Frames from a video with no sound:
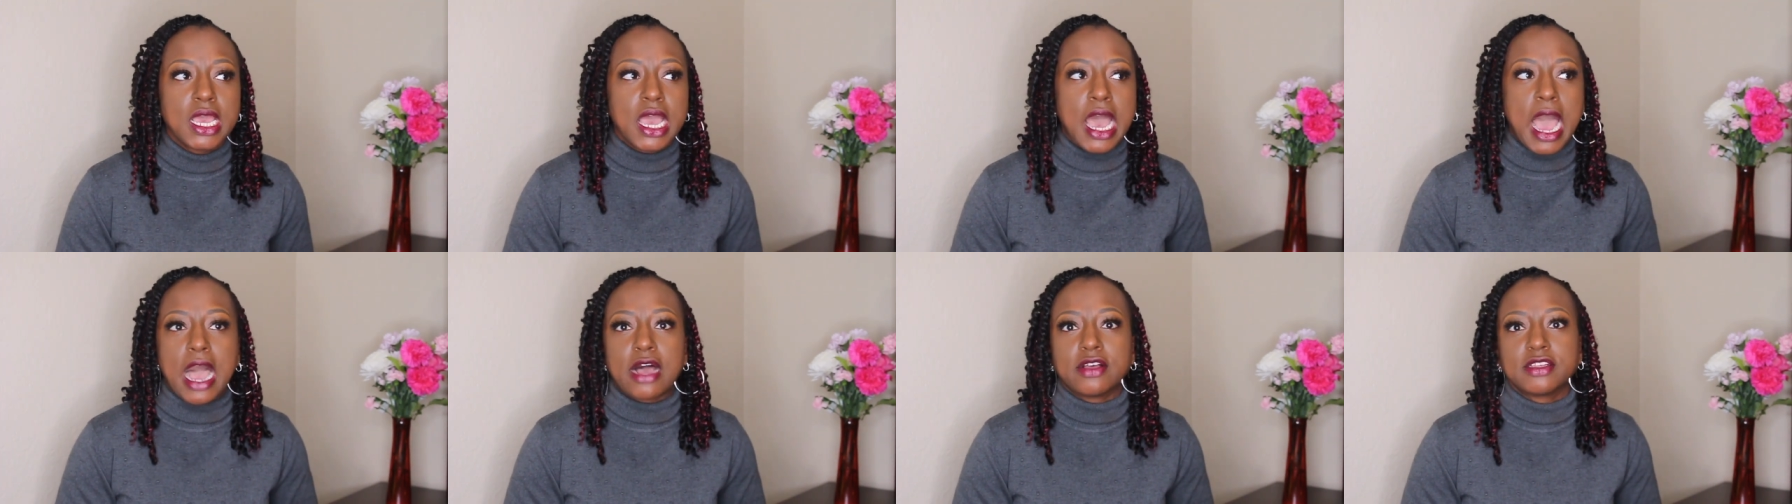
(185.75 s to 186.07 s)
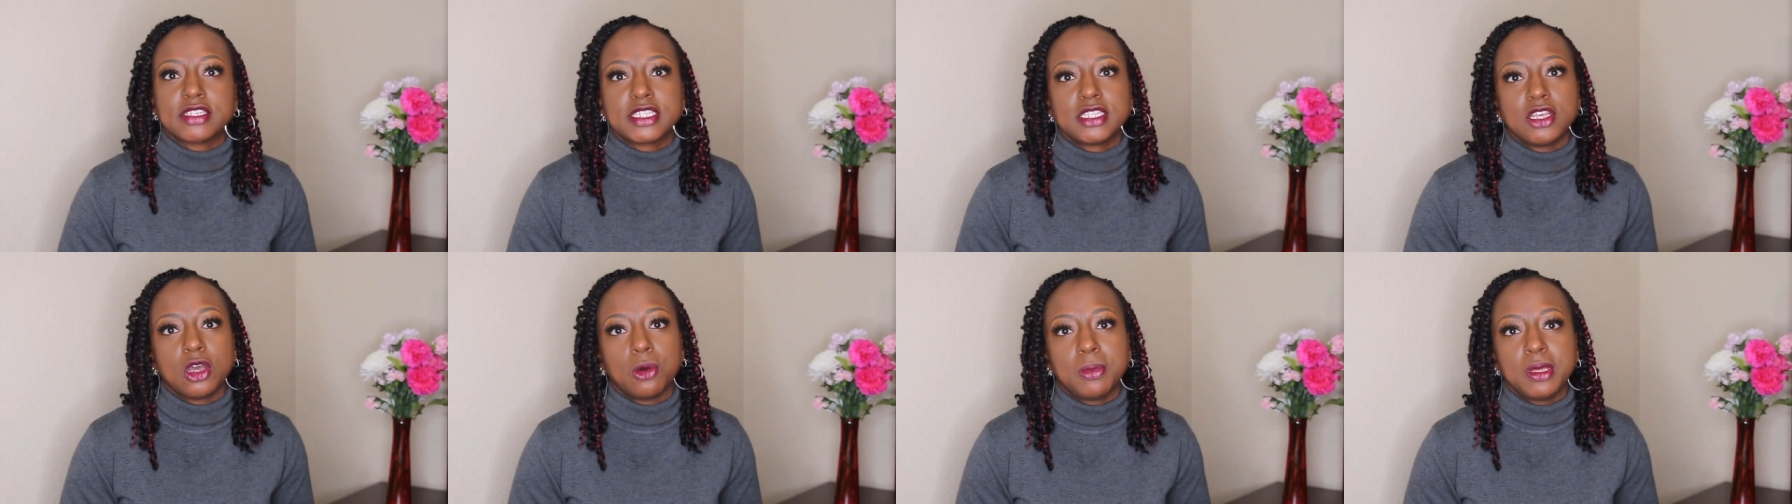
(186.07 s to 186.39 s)
I'll
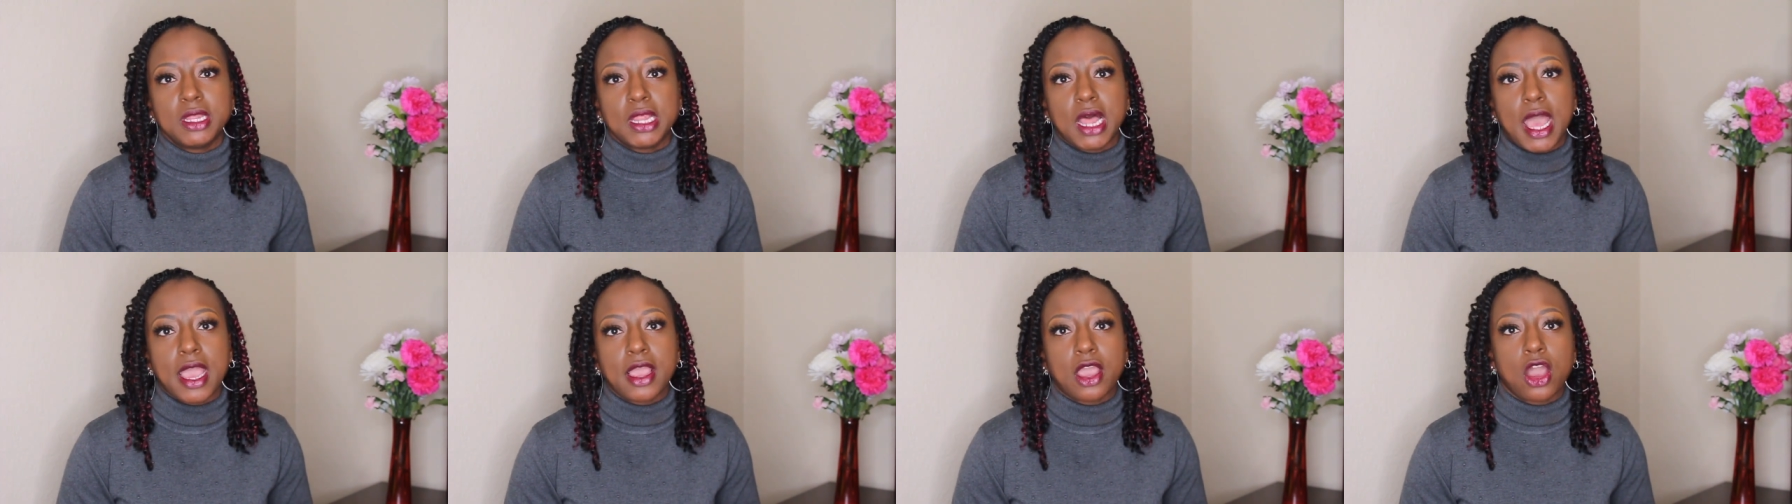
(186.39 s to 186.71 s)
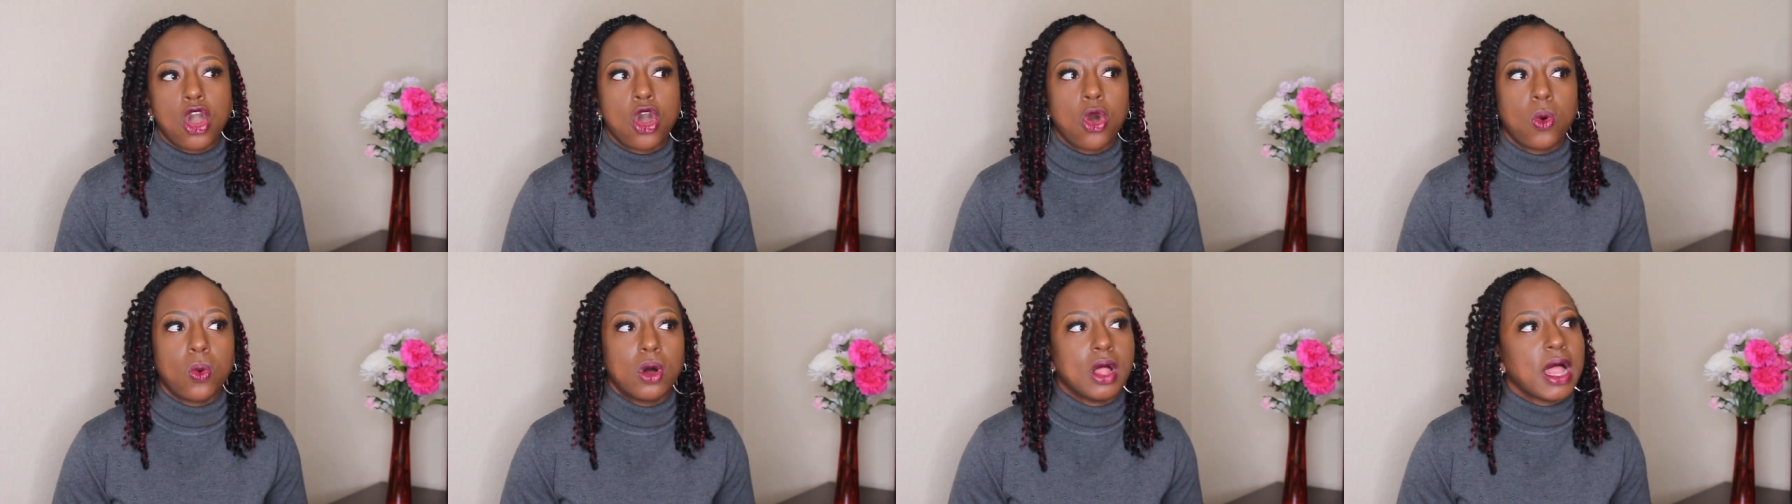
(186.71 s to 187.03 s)
still be like,
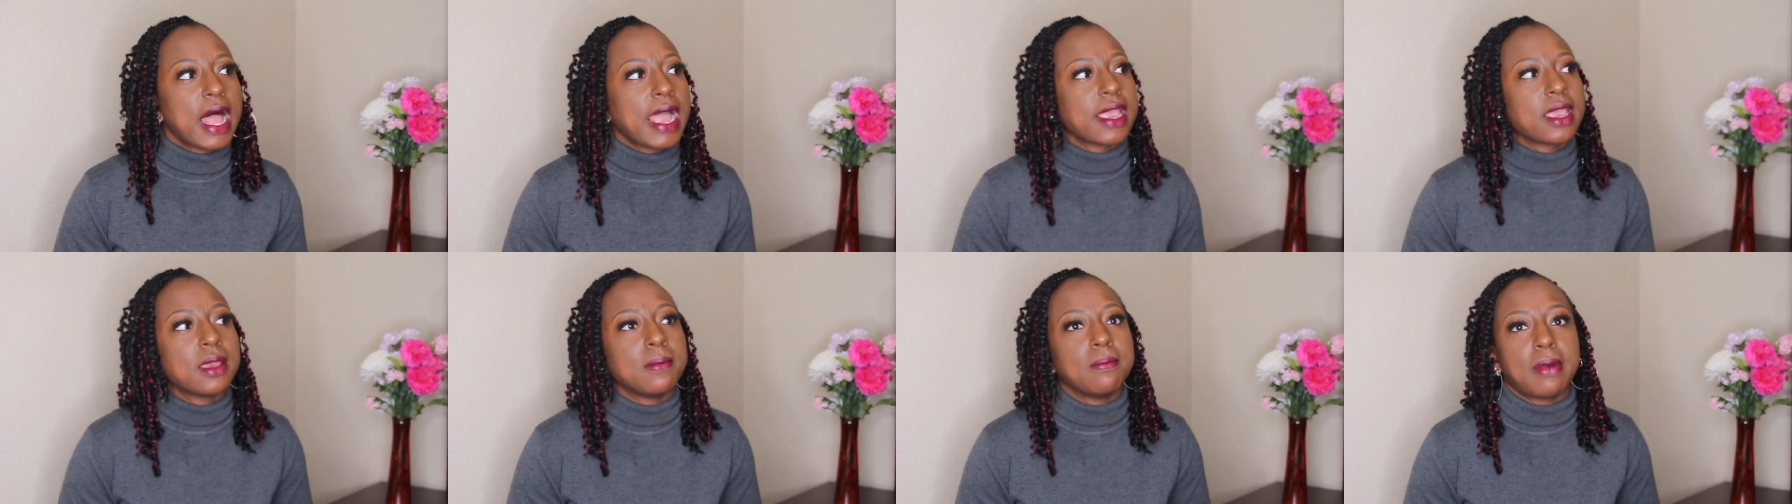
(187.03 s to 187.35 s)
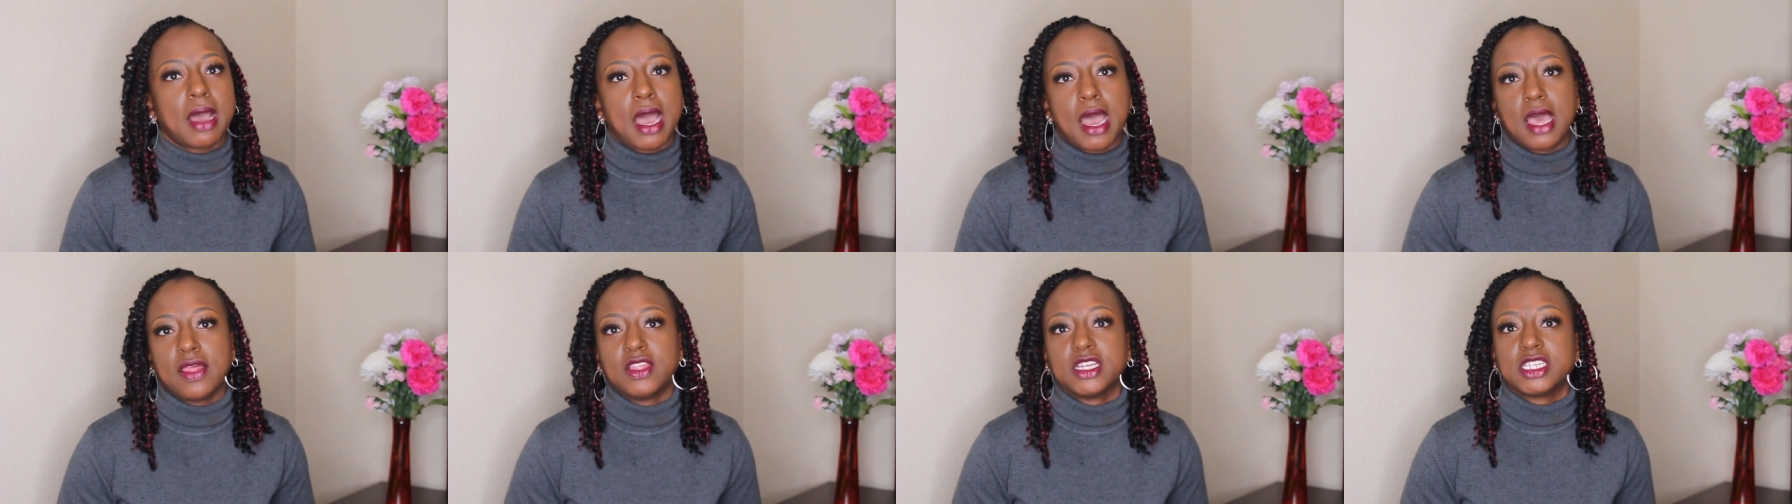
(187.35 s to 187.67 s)
oh, well, I can
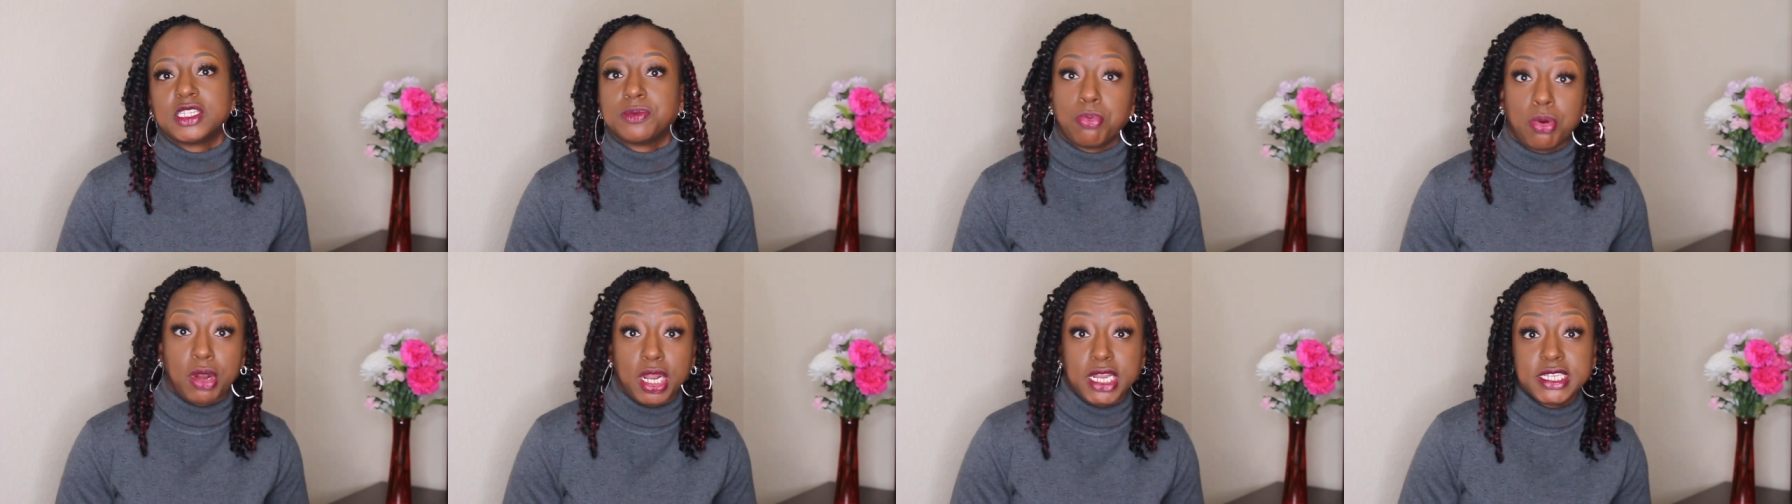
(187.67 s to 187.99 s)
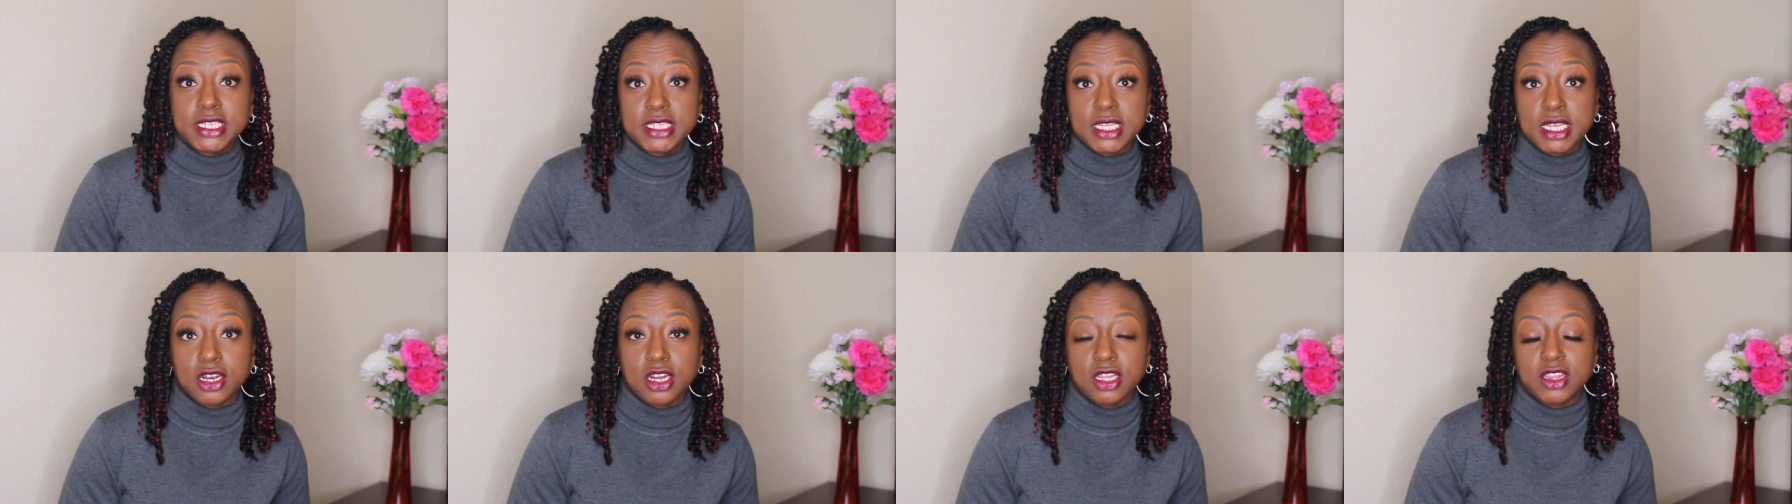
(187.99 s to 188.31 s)
buy this
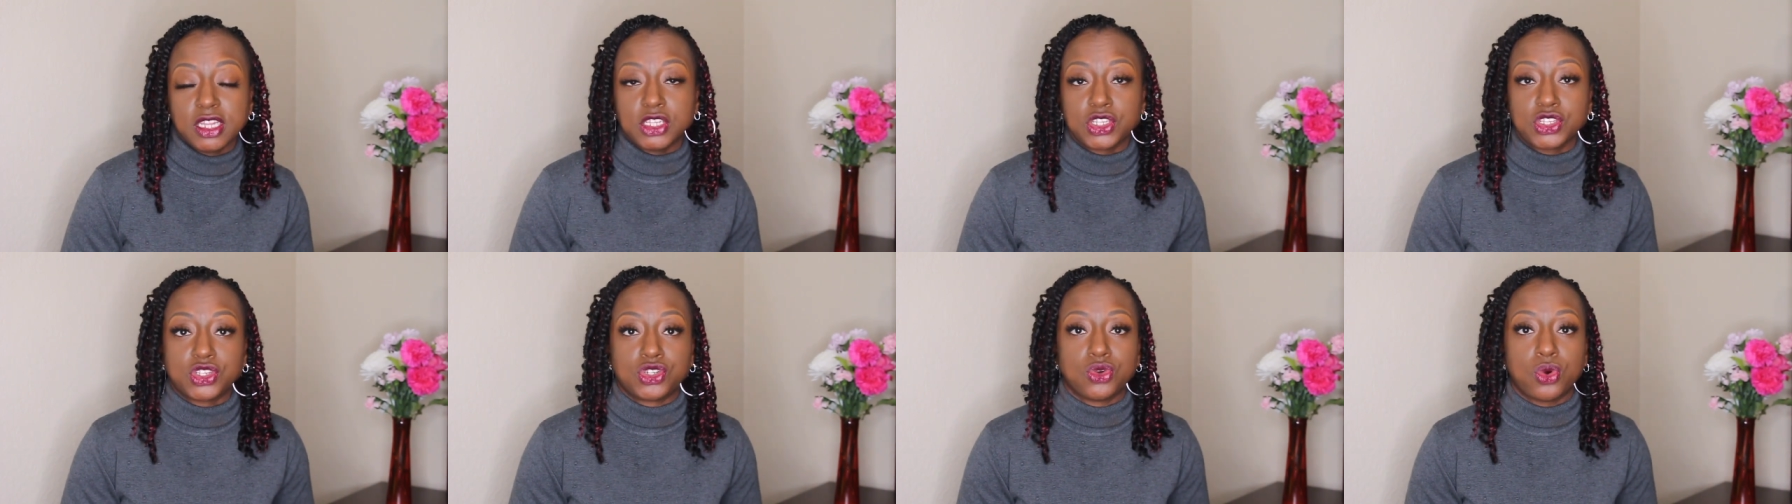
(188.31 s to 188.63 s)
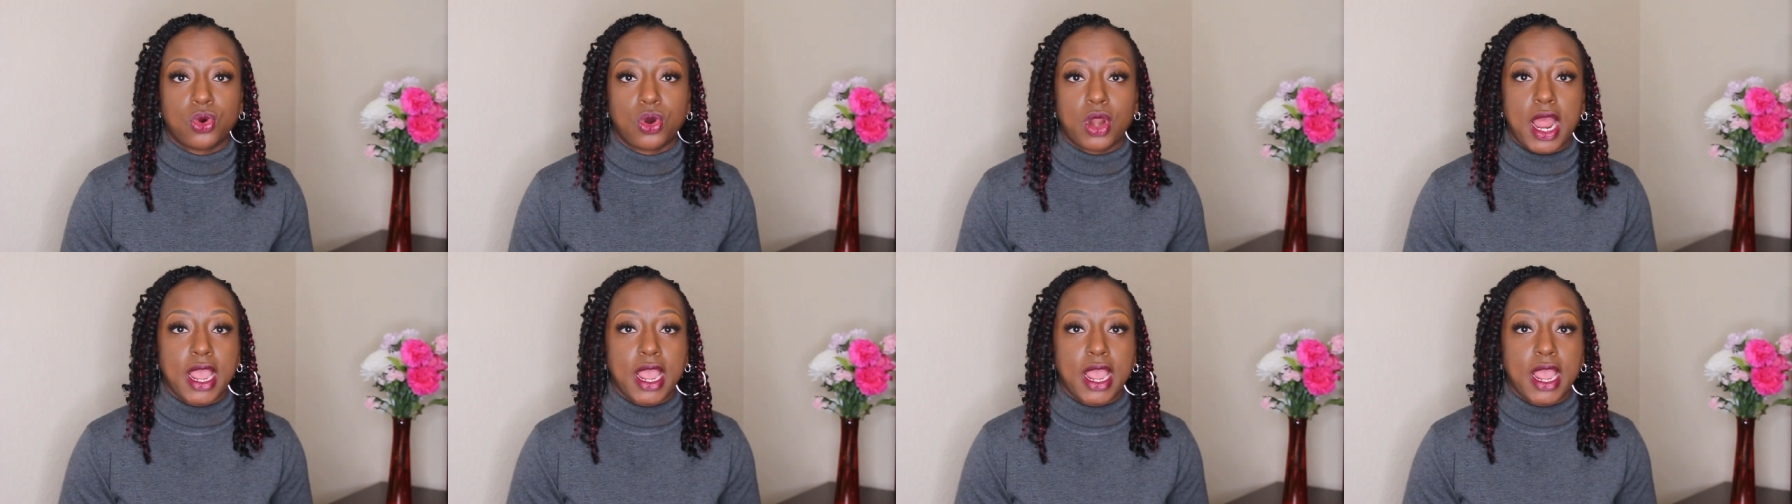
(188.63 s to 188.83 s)
bracelet in the store.